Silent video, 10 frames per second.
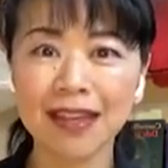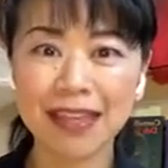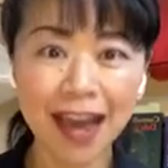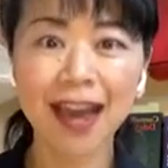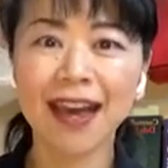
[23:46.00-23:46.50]

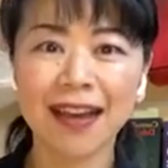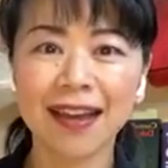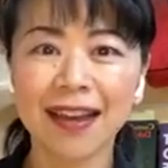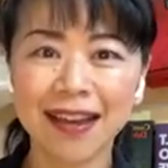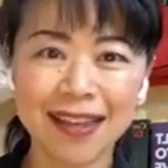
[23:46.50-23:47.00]
Yeah,
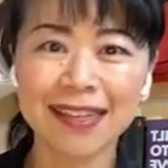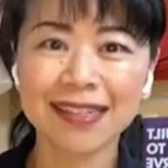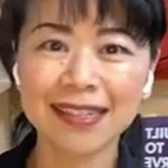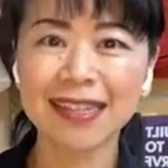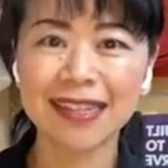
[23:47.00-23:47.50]
I can
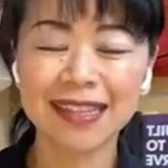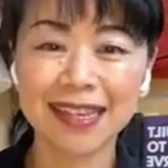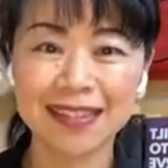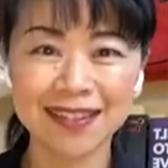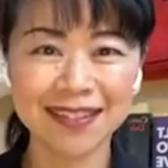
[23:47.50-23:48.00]
see.
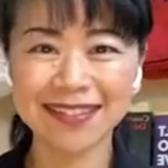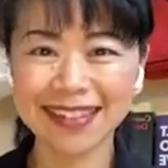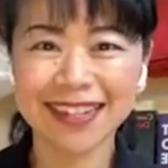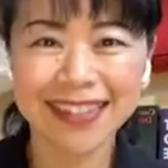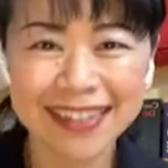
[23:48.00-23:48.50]

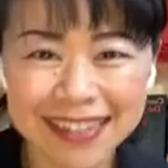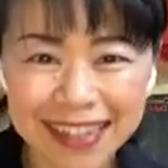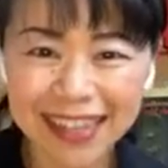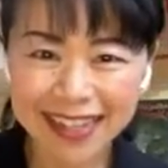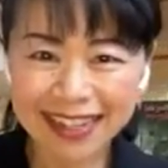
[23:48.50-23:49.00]

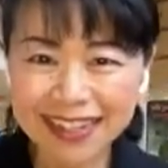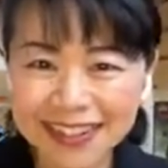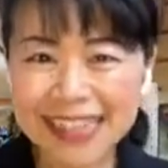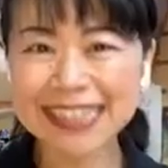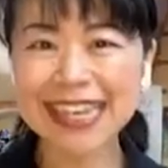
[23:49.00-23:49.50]

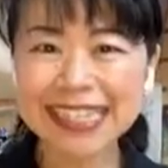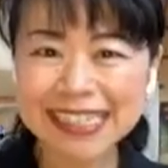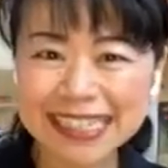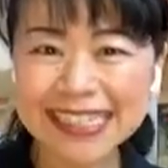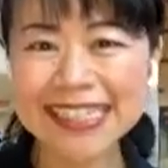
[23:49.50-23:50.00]
You guys can
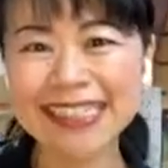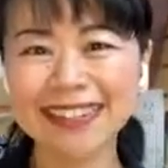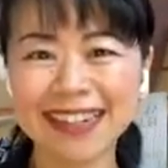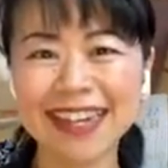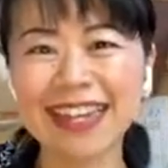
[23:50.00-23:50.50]
see too,
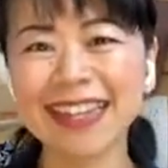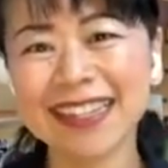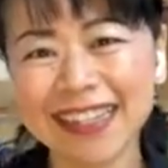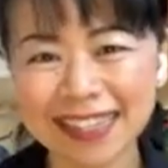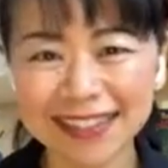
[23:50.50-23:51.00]
right?
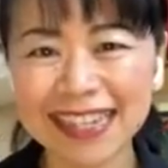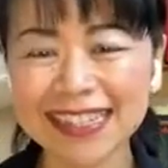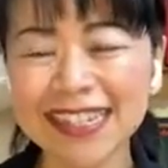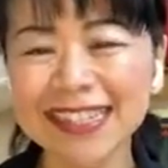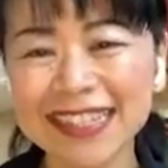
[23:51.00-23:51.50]
You
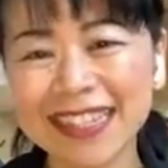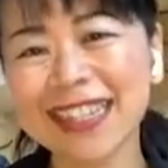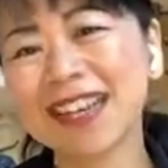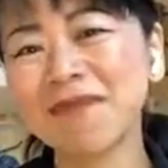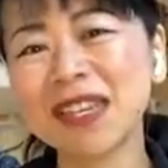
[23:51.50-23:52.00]
guys can
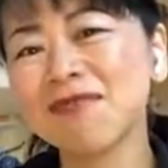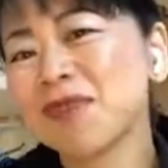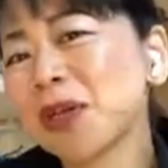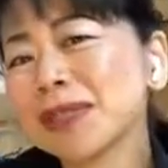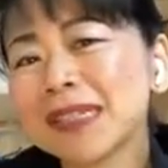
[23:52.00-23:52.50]
see.
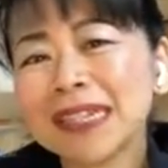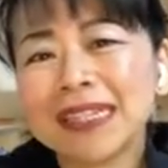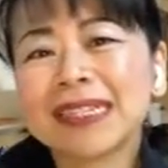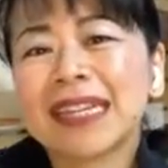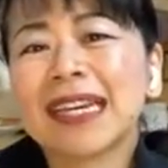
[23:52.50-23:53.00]
Rosie
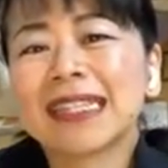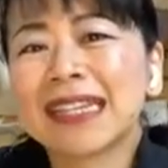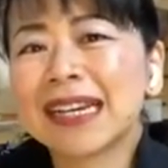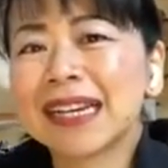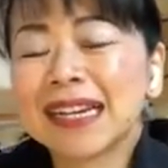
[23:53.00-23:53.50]
and
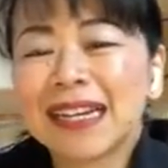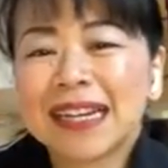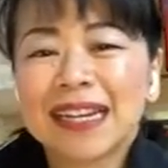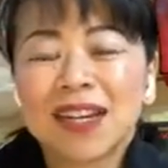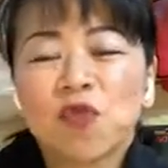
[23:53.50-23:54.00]
Tessa,
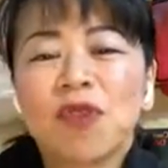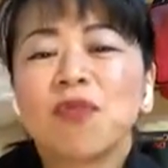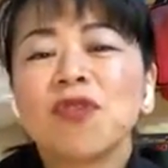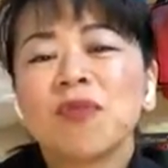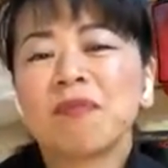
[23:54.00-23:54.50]
we're
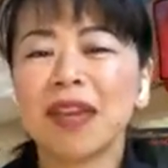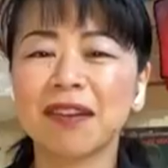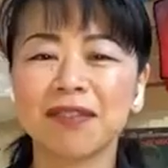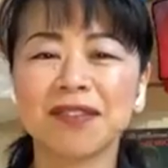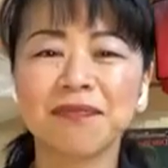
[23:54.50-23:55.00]
movement
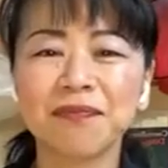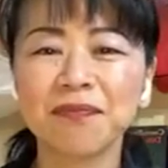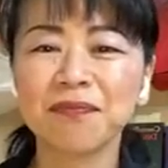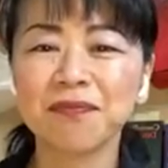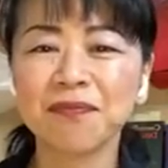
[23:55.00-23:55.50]
makers.
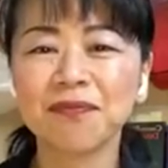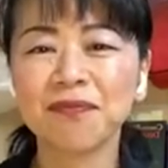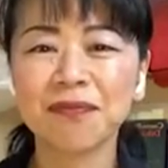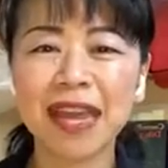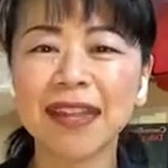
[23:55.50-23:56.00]

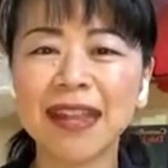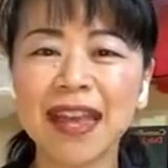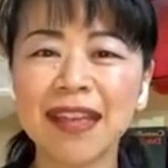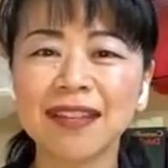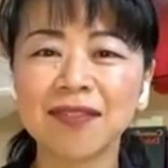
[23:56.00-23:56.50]
And
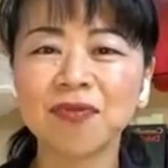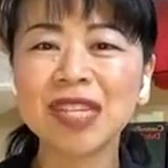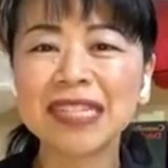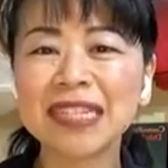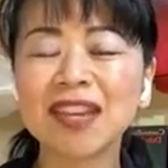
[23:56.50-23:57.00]
then we
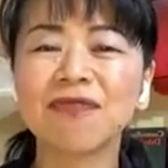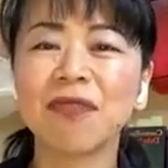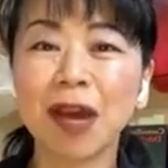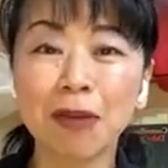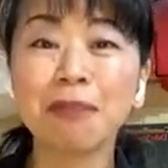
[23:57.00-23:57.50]
see
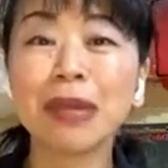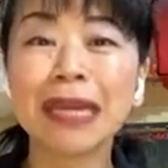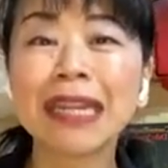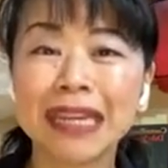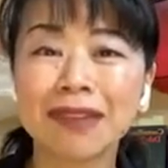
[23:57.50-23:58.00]
from our
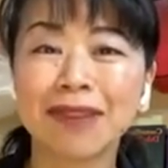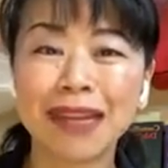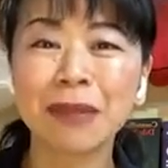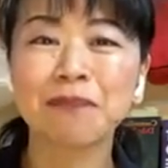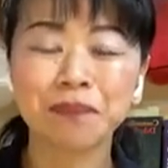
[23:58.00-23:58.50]
beginning,
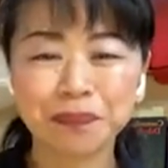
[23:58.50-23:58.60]
right?